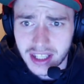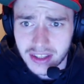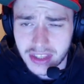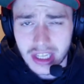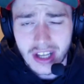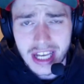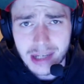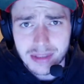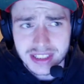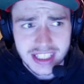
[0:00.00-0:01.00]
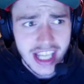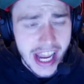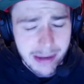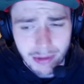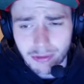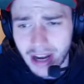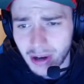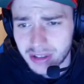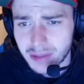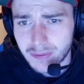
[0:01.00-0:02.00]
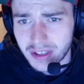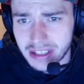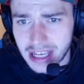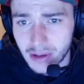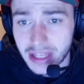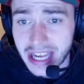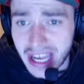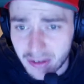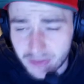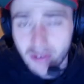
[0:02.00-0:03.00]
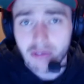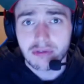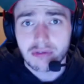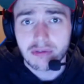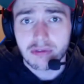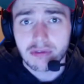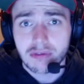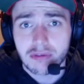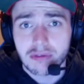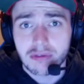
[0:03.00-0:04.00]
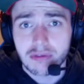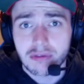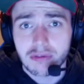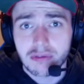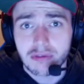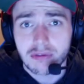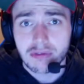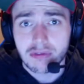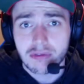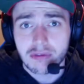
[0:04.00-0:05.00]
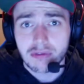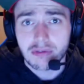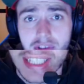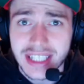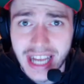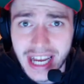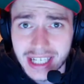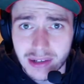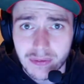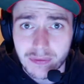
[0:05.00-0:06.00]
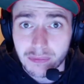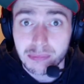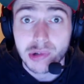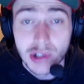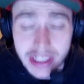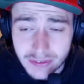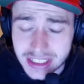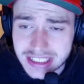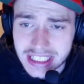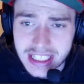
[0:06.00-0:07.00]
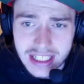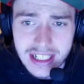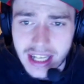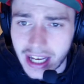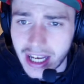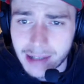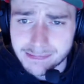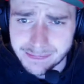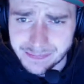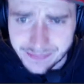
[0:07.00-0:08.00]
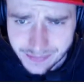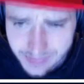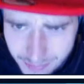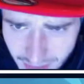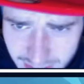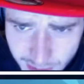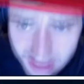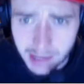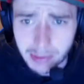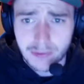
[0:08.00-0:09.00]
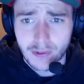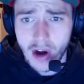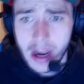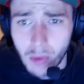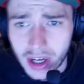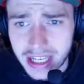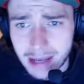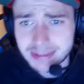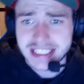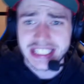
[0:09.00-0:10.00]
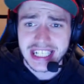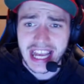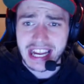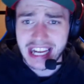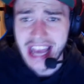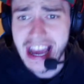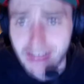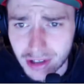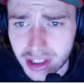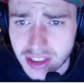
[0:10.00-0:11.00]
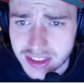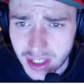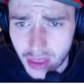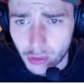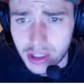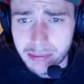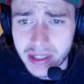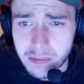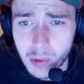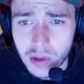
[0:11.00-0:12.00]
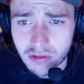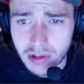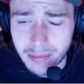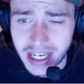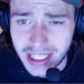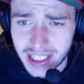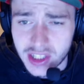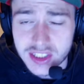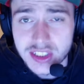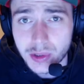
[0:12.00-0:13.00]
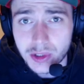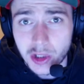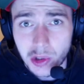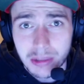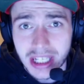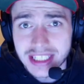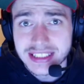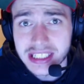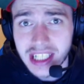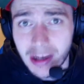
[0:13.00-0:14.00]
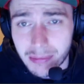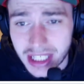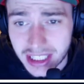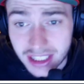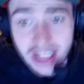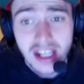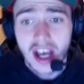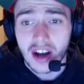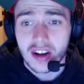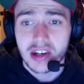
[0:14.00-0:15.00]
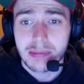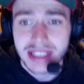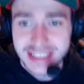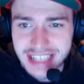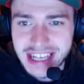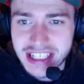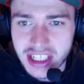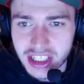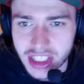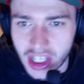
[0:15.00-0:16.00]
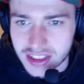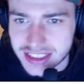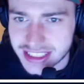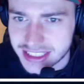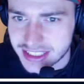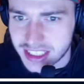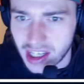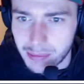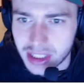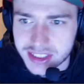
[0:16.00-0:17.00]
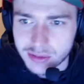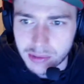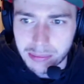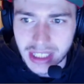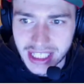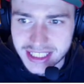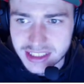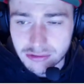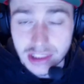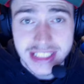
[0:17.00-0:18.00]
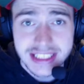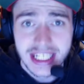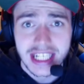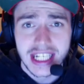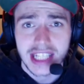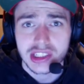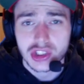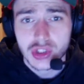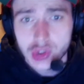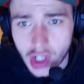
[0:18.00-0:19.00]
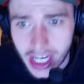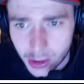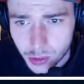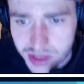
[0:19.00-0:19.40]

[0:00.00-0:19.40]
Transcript: lineup that's came around it. For now, they have kept three of the same players that they had previously. So it's going to be Fry1, MCK, Aaron as the three people that remain, and the two new players to come in are going to be Zed and danceyz to come in to replace Red Snake and Trials.